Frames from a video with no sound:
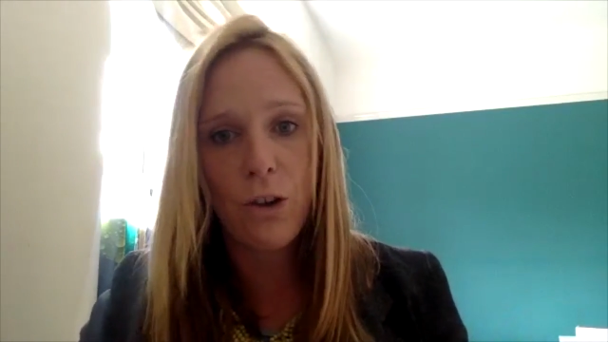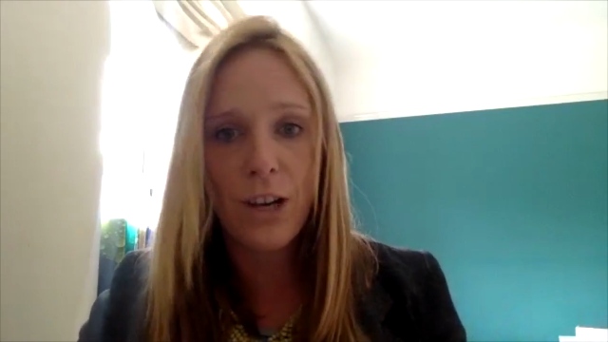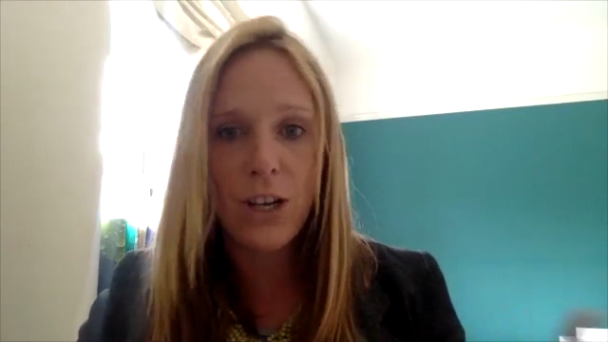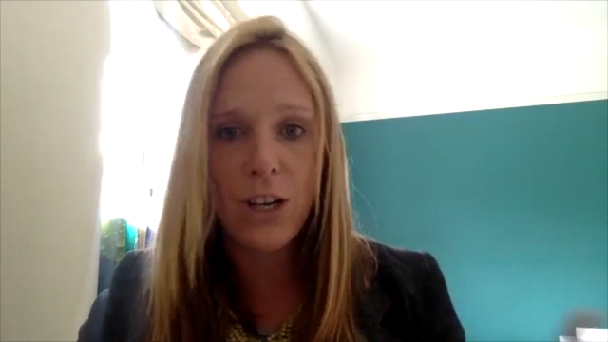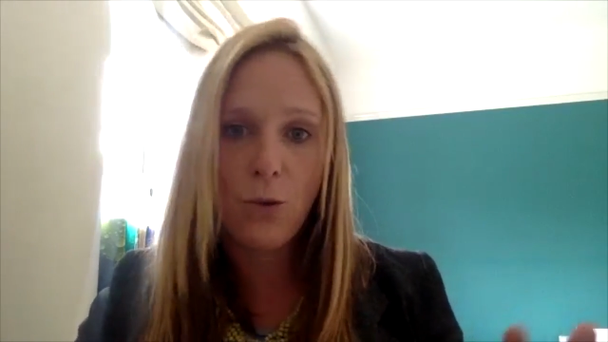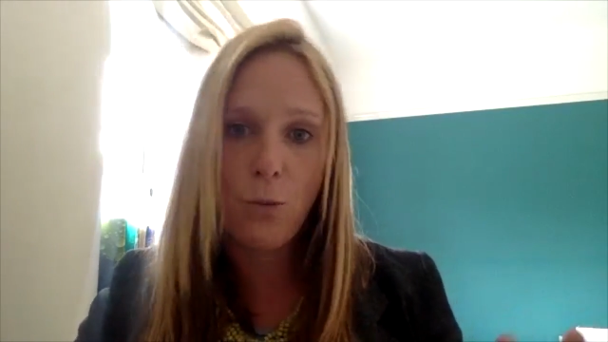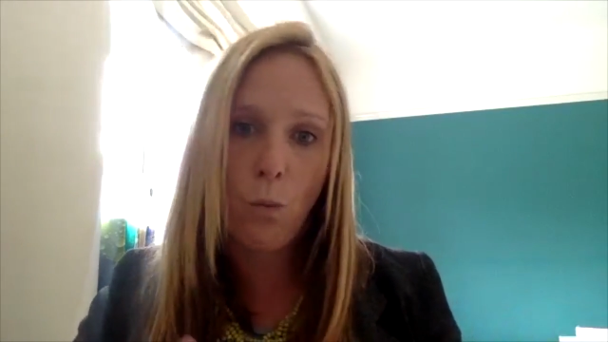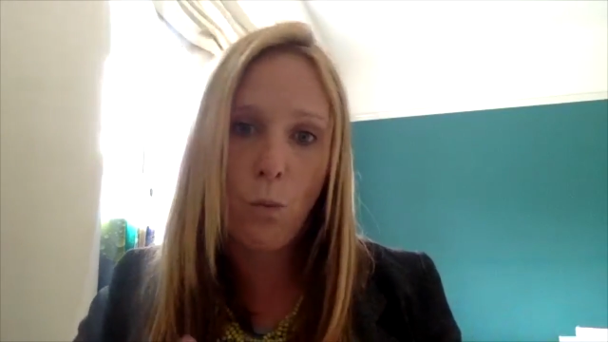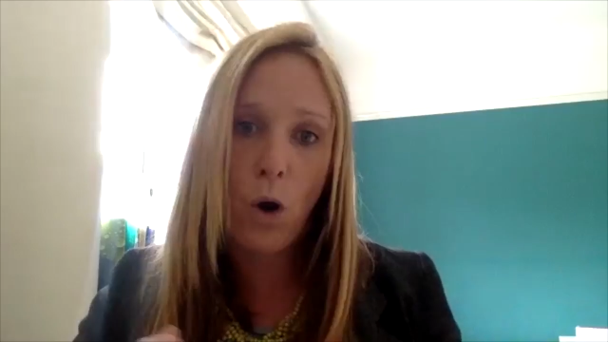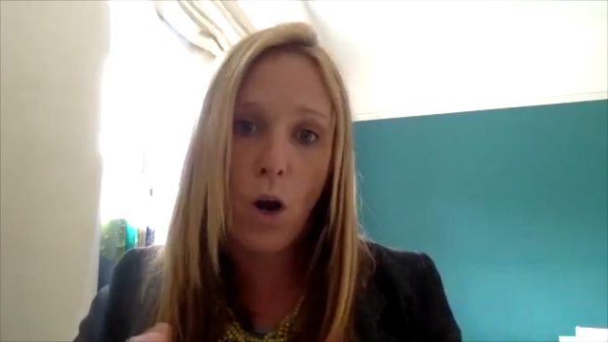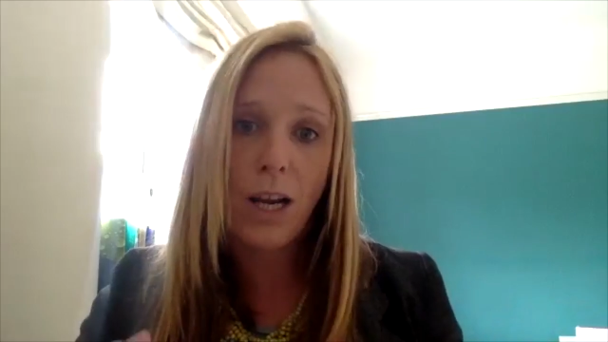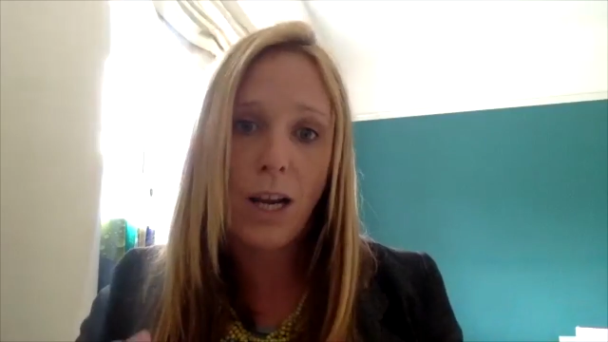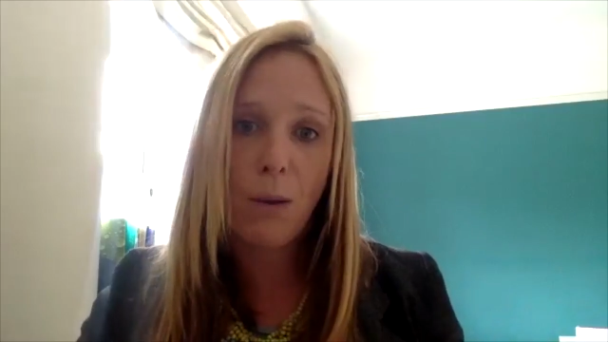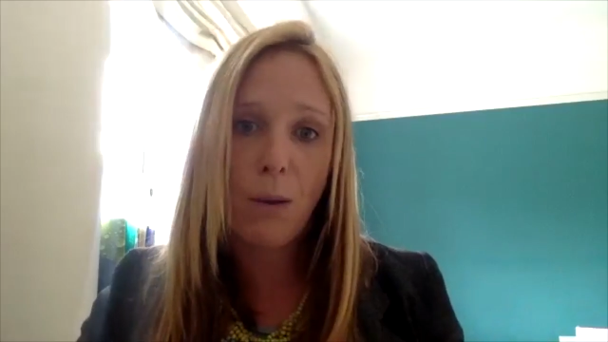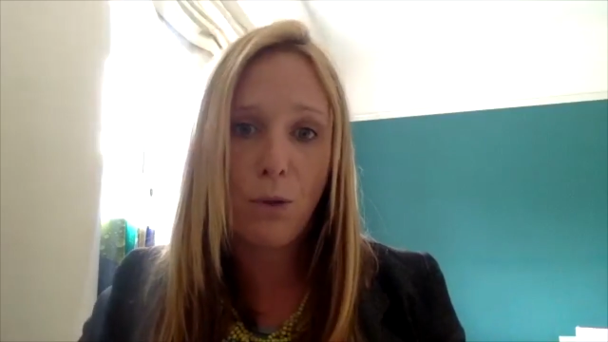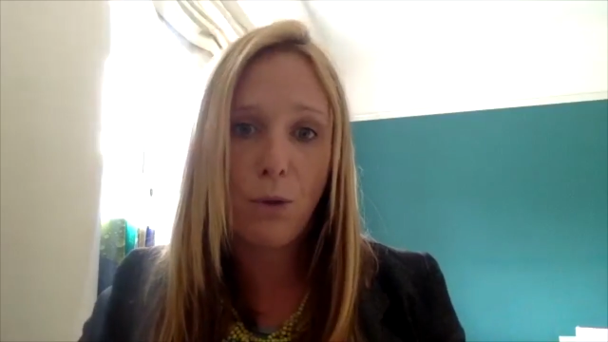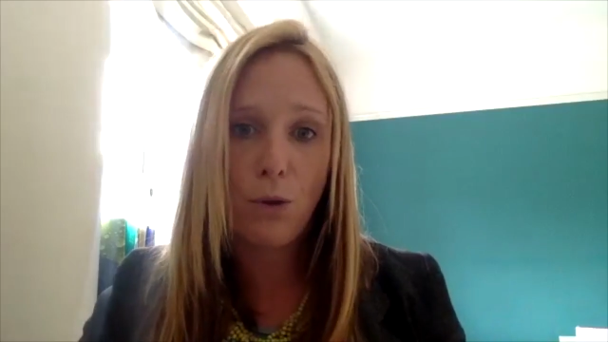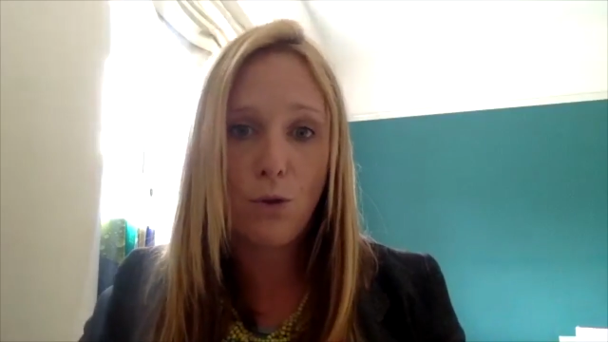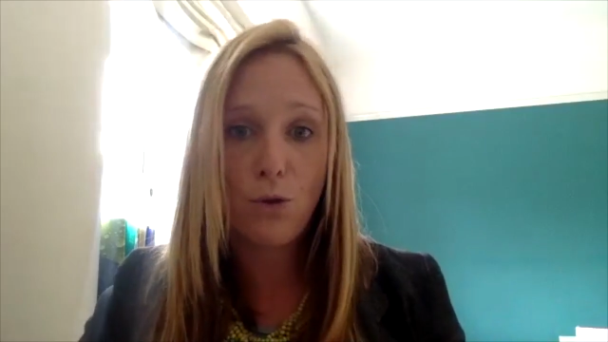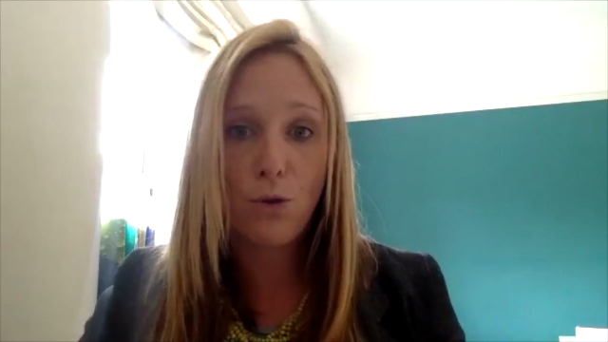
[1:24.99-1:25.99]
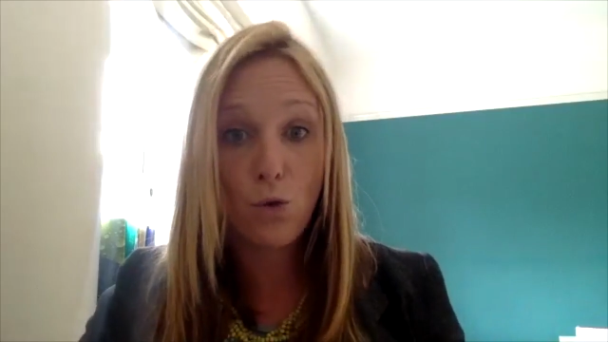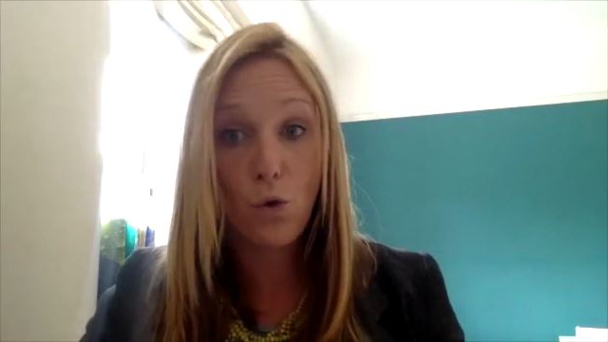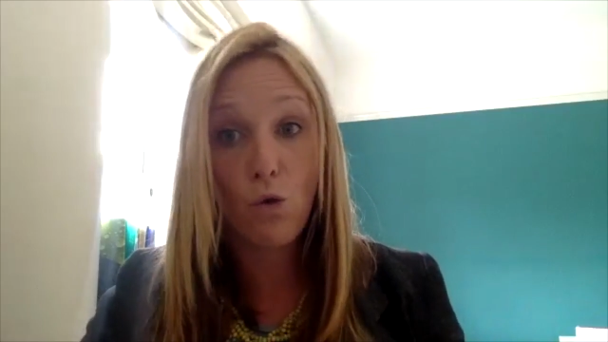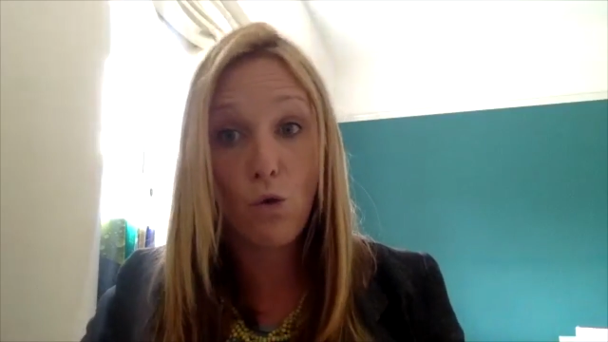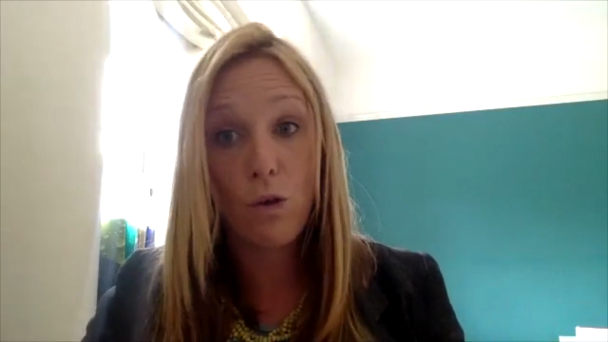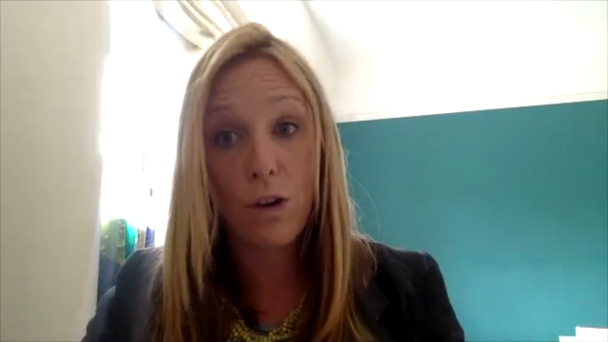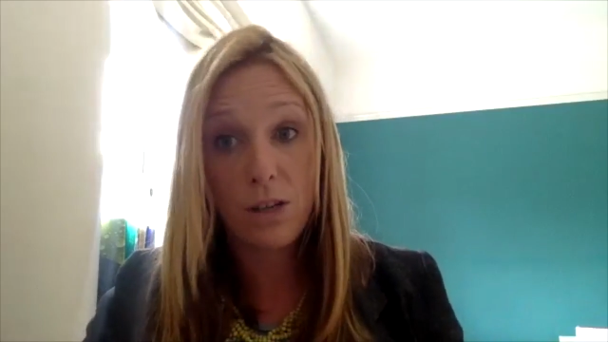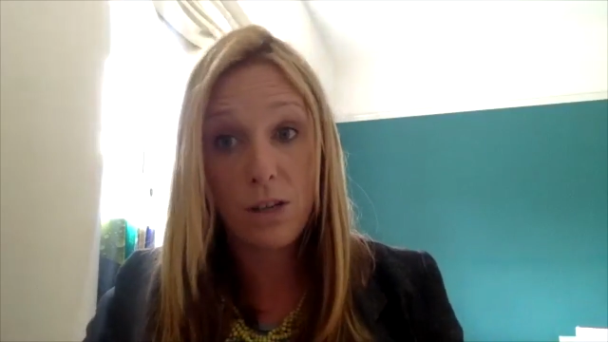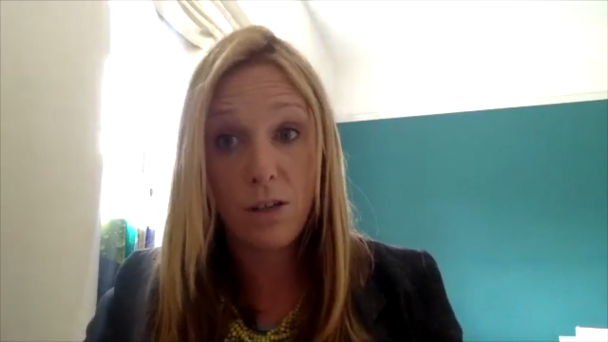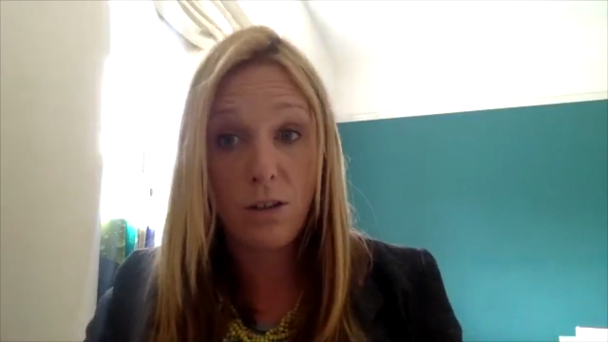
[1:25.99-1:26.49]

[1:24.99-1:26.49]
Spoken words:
and working with your story